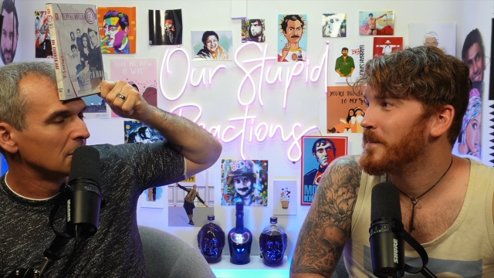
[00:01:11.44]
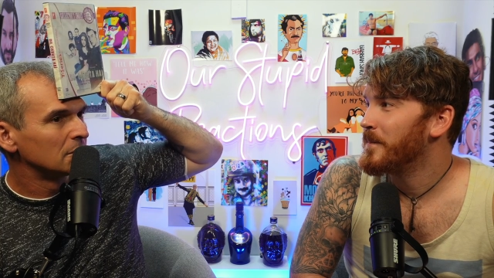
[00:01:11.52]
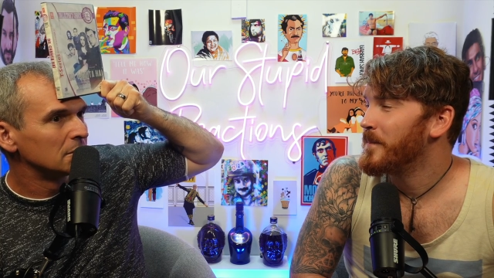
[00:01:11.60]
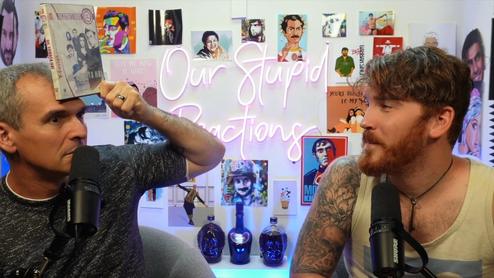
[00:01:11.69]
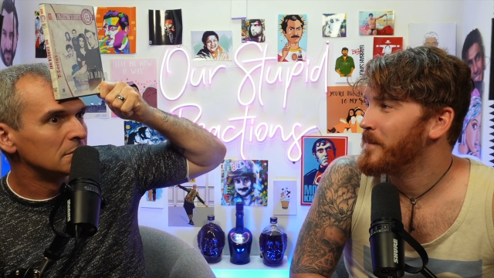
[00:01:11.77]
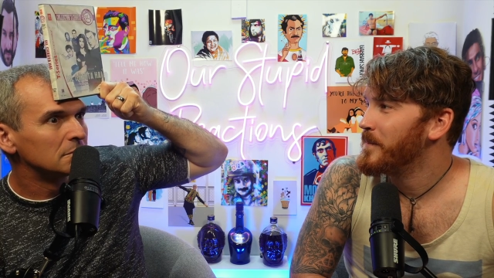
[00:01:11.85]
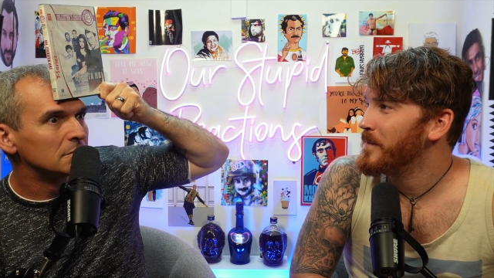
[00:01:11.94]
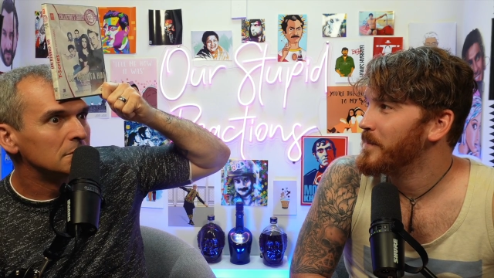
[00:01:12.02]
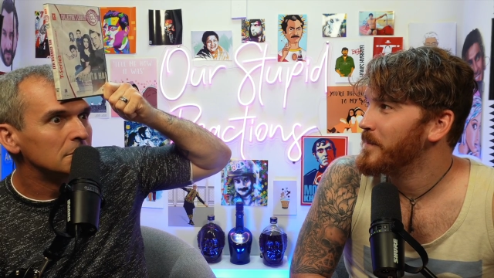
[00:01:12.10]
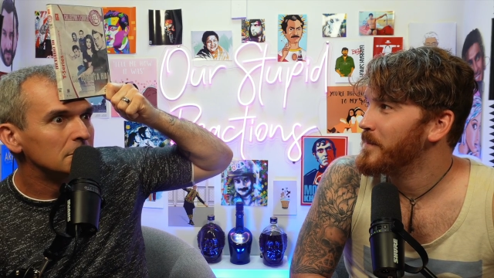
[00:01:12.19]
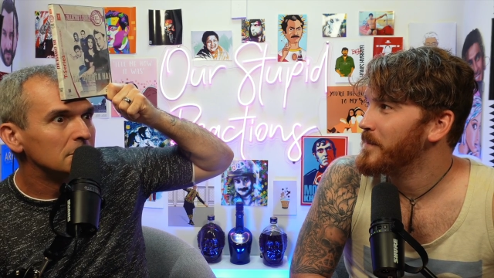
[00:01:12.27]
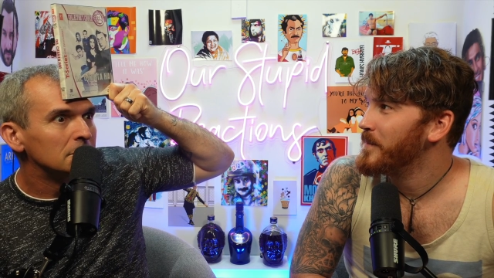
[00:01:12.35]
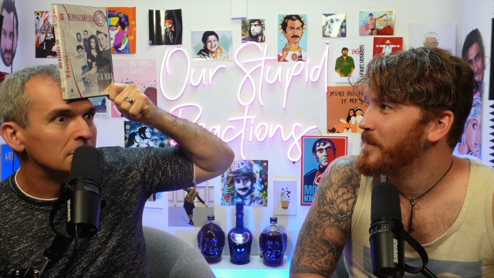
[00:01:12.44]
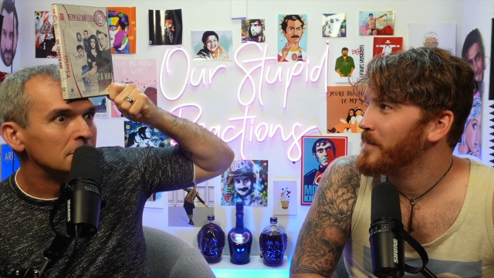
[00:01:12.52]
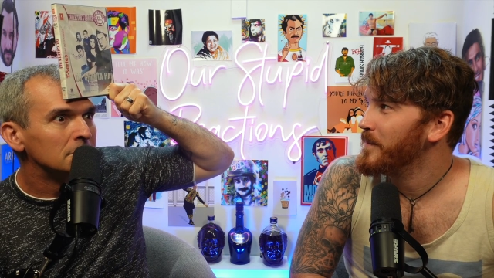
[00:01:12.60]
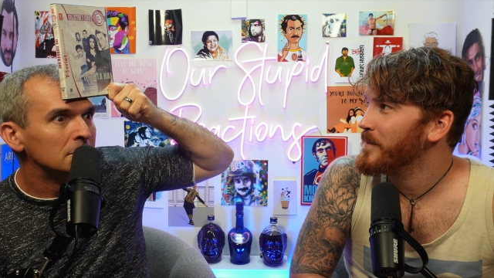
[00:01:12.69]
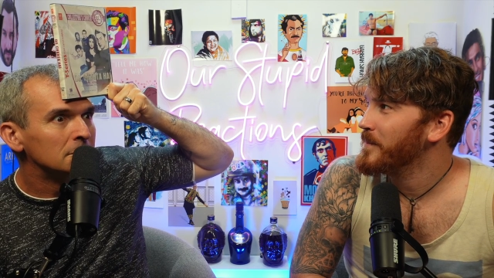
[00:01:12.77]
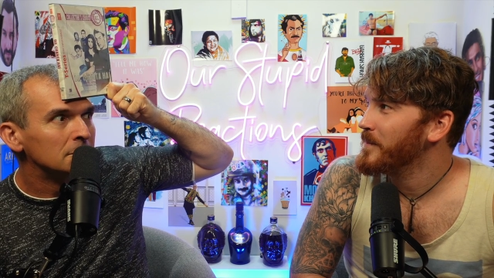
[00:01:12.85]

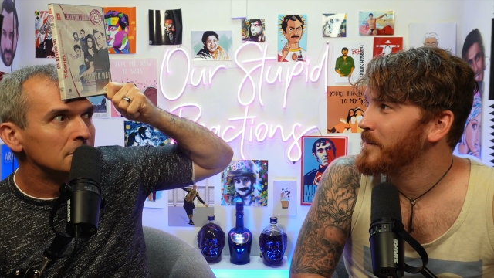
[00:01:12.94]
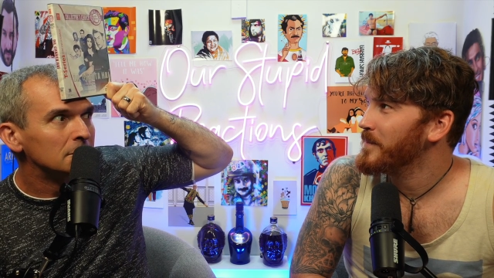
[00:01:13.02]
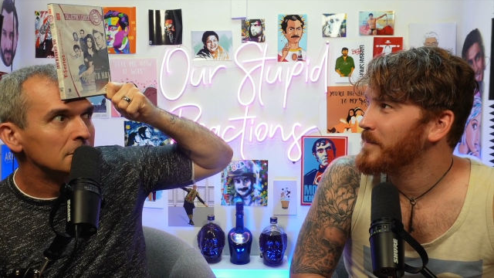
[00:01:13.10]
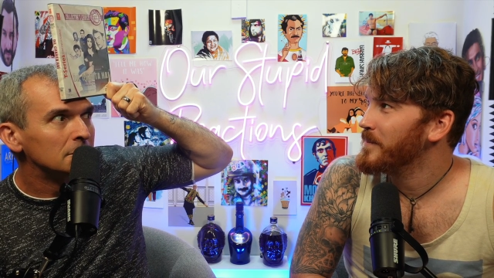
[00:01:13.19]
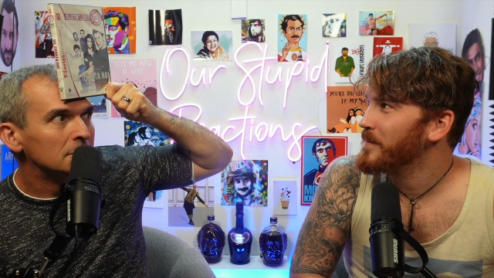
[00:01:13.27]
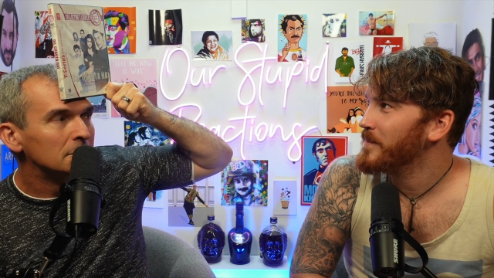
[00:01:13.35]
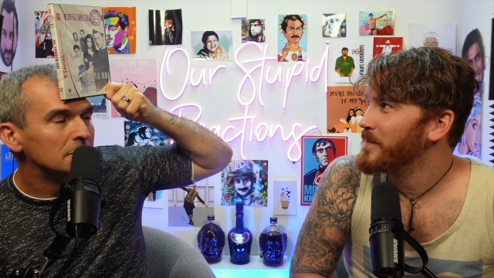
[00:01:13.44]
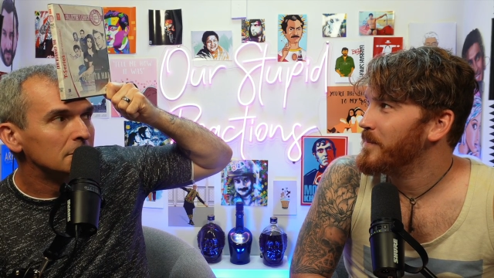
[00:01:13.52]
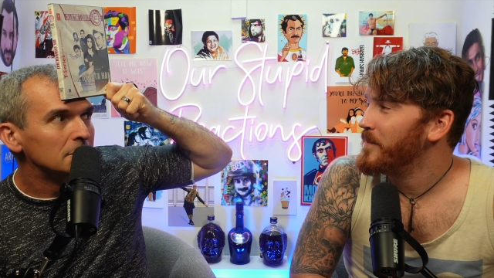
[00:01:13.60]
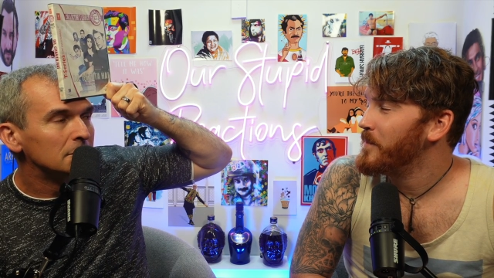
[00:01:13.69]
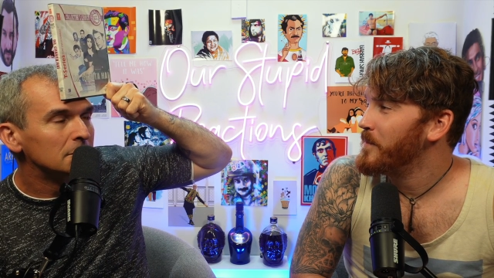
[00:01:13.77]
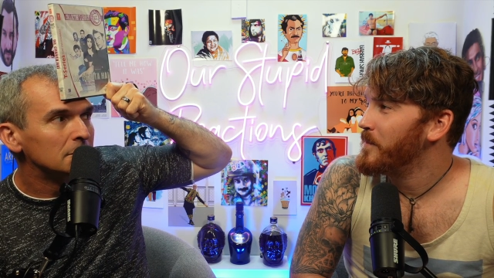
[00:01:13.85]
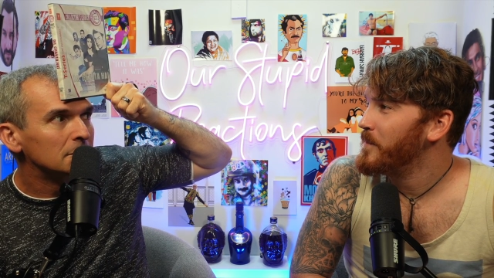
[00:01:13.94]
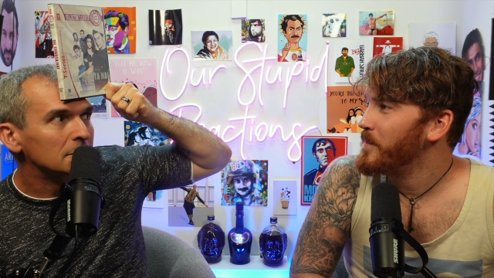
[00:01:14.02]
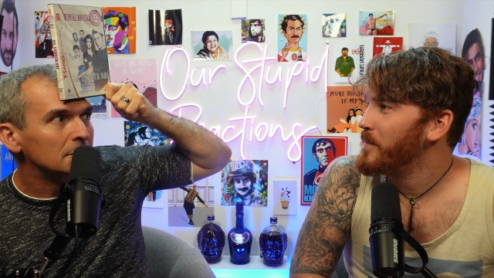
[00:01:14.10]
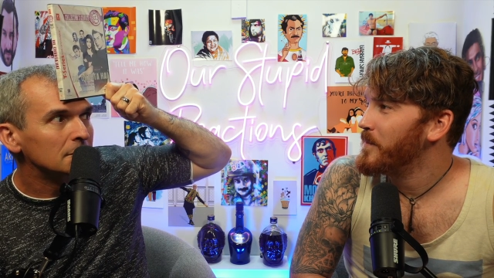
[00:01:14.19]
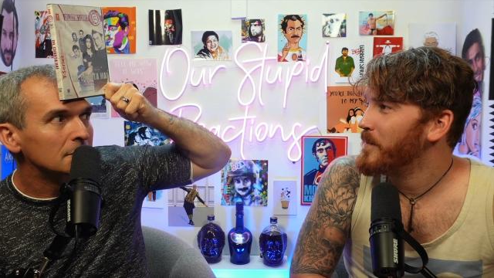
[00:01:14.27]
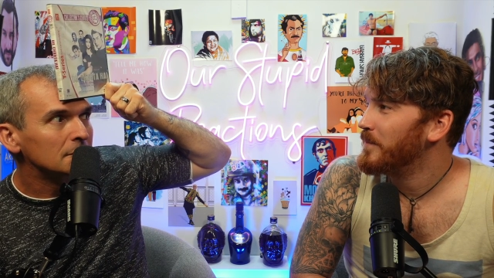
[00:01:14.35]

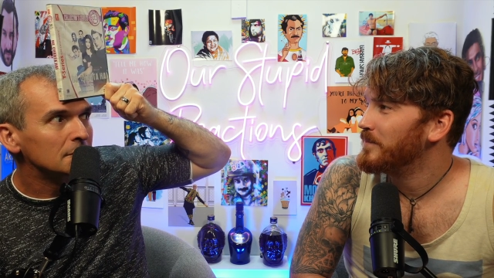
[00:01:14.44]
(silence)